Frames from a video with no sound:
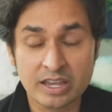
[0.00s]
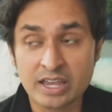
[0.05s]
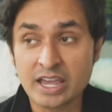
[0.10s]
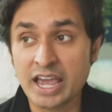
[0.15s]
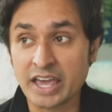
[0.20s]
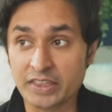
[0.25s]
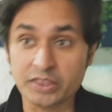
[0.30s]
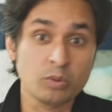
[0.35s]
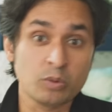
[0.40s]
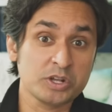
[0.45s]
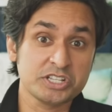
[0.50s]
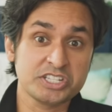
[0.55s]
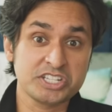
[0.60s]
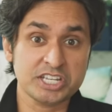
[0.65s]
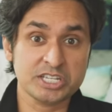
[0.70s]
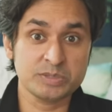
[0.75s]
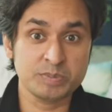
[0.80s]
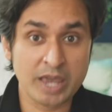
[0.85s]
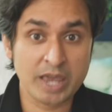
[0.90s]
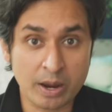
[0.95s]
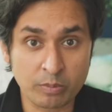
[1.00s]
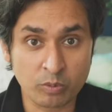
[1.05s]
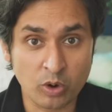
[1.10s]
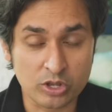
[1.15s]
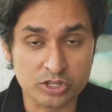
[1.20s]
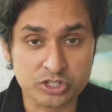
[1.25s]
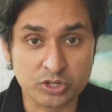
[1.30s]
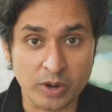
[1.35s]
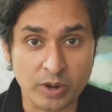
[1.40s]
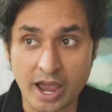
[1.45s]
And then once 6 p.m.
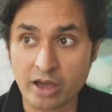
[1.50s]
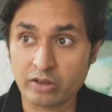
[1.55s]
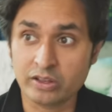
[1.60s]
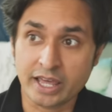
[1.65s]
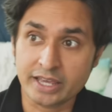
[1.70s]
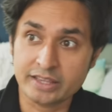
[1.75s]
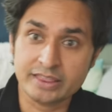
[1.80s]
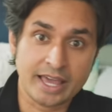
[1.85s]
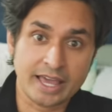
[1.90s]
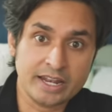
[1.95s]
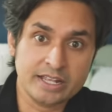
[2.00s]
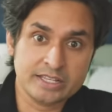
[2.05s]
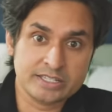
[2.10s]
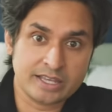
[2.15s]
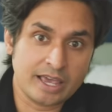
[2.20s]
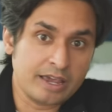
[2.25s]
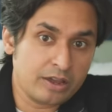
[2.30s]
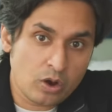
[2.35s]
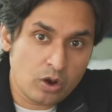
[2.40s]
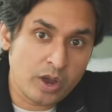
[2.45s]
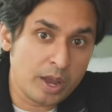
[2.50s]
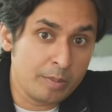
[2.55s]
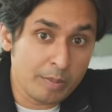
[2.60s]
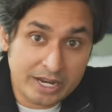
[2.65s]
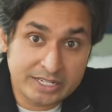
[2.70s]
rolls around, like then it's like, okay, my